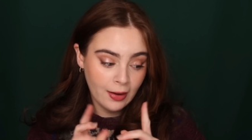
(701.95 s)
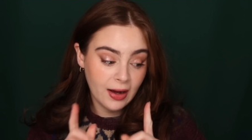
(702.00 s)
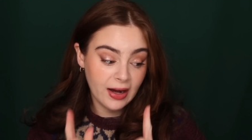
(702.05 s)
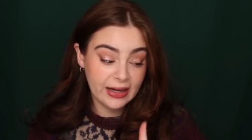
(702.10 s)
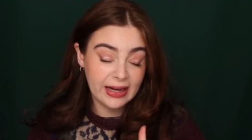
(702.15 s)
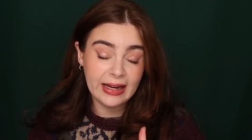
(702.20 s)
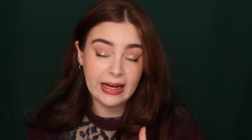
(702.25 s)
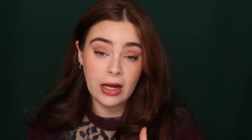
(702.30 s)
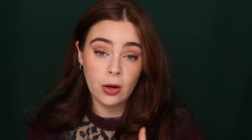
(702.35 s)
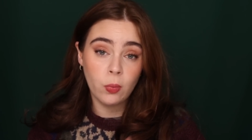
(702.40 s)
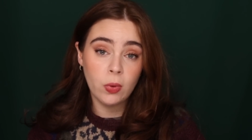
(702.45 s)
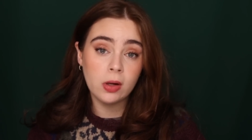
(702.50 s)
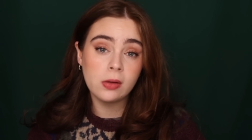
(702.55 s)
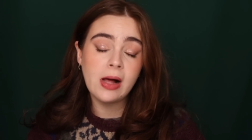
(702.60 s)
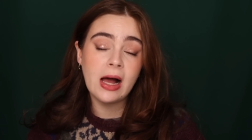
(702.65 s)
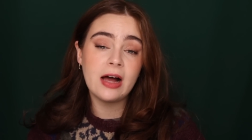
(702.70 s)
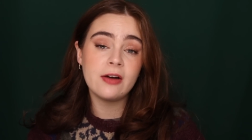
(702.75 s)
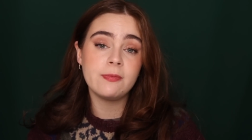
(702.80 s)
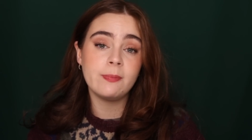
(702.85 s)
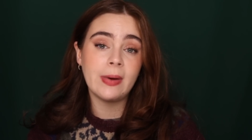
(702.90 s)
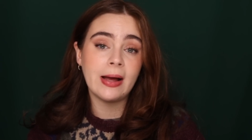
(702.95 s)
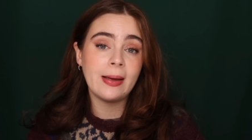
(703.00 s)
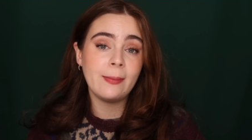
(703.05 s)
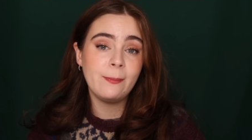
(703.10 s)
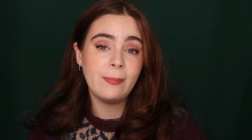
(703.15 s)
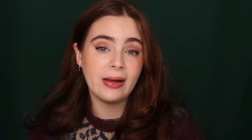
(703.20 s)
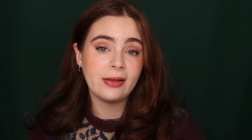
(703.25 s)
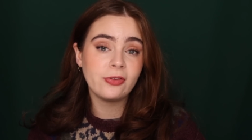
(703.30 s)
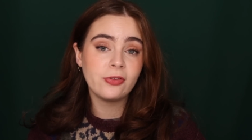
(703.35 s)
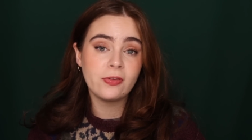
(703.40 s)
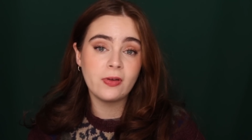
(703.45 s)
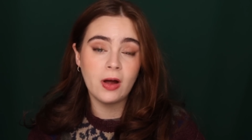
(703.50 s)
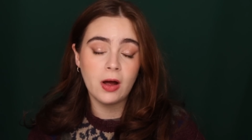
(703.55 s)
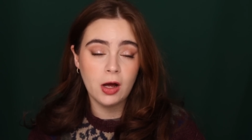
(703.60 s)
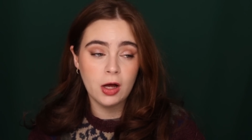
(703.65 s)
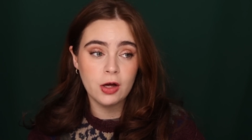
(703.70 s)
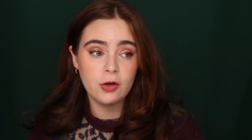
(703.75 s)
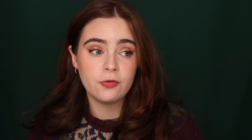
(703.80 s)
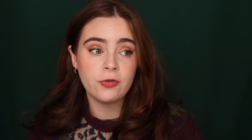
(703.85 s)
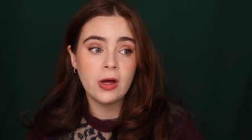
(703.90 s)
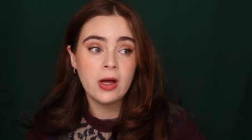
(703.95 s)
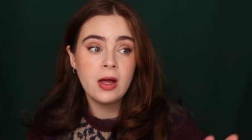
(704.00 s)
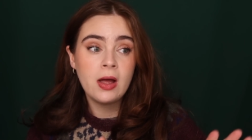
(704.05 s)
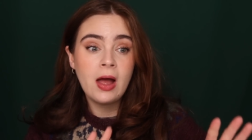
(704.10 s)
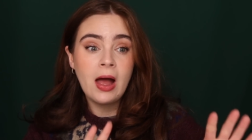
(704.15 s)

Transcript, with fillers: Again, I will have my best of